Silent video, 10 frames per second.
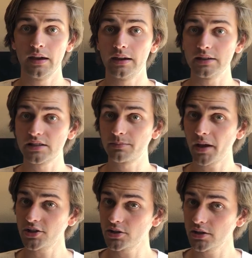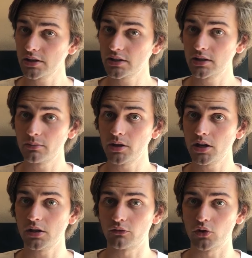Especially in the
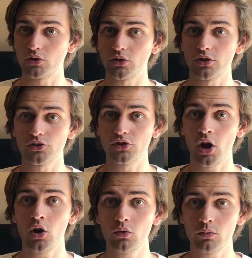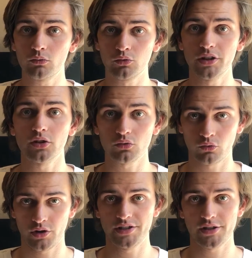immediate future, there's no real
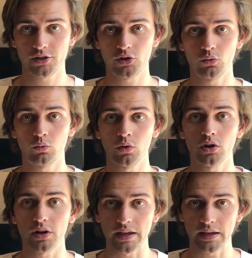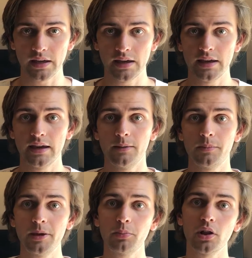reason to worry.
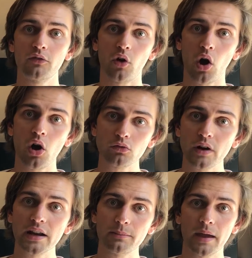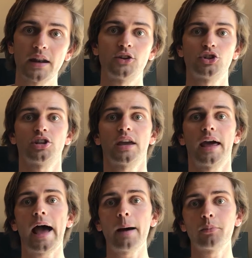People have already managed to get
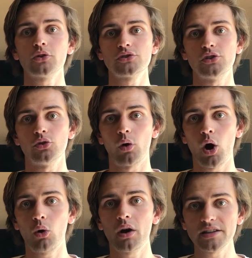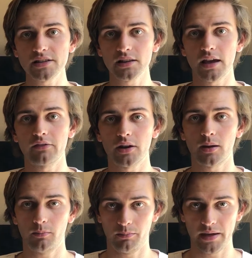Apple's new O S
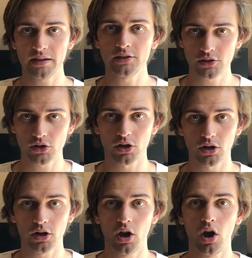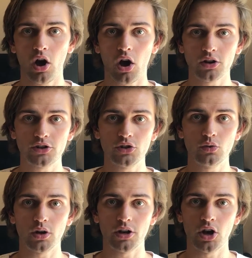eleven Big Sur
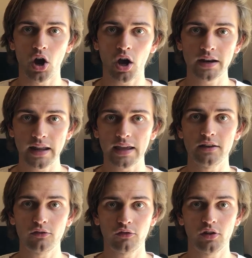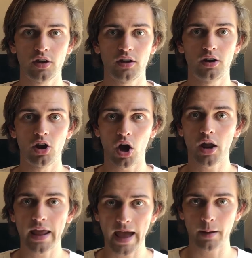onto non-native,
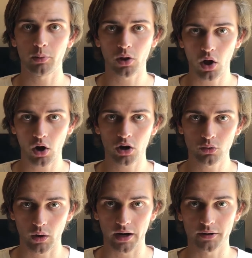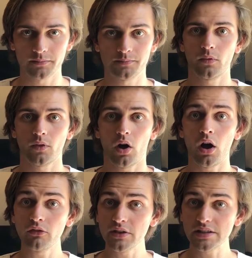non-Apple hardware.
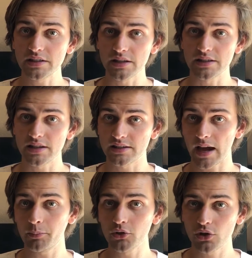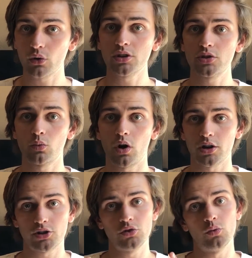Obviously, since Apple's going to
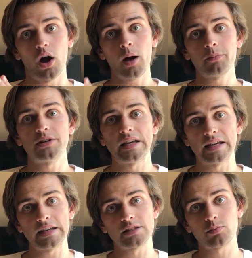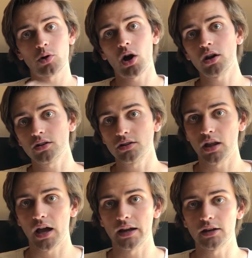want to update its product
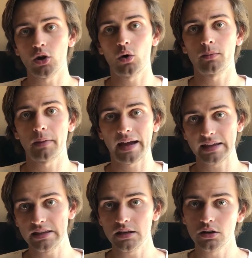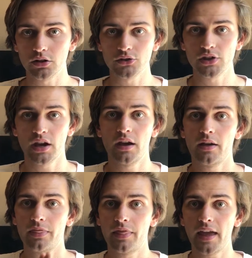line going back years,
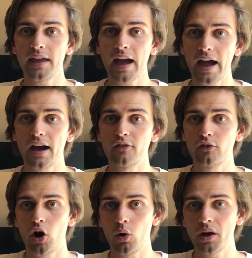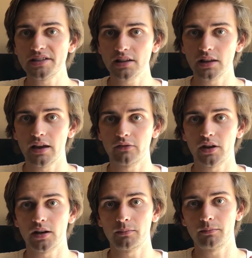they have O S
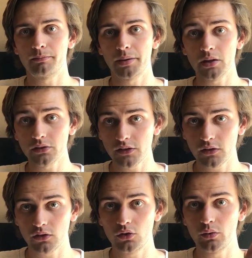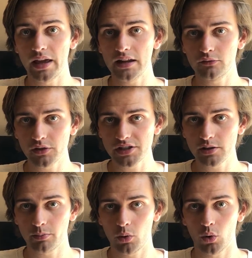eleven built to natively
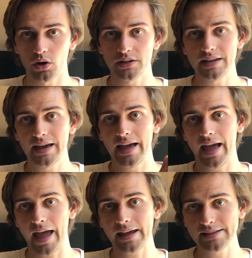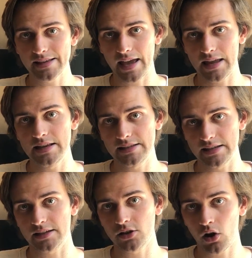support x
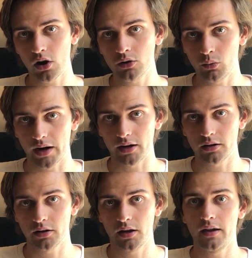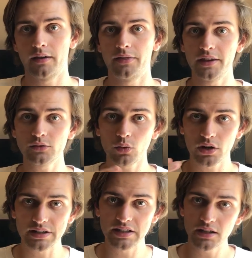eighty-six hardware. This will
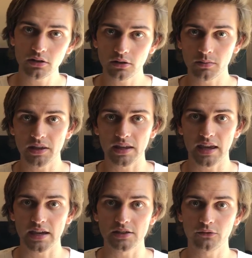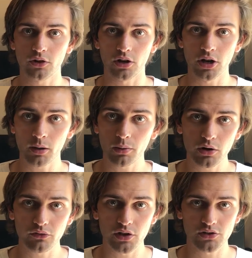continue to be the case for a number
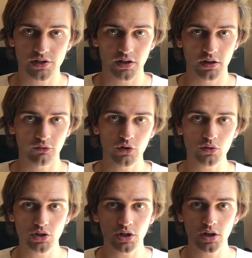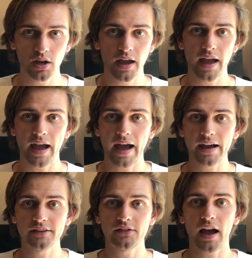of years into the future
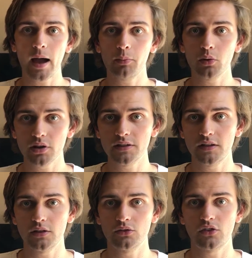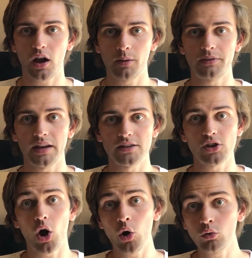as Apple continues to update its
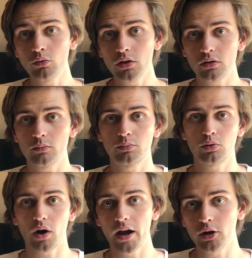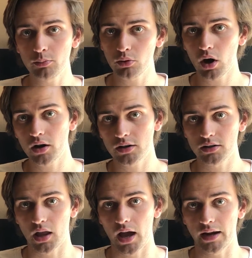own prior product
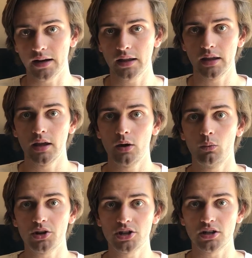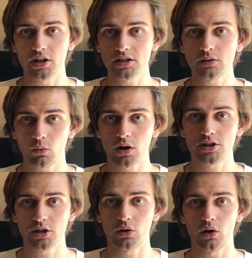line, which it doesn't want
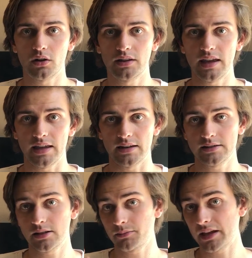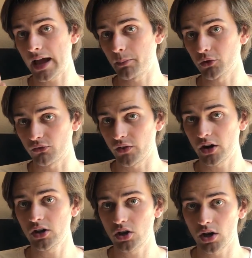to go out of date, something Apple's
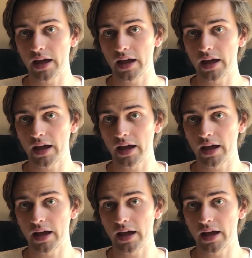very good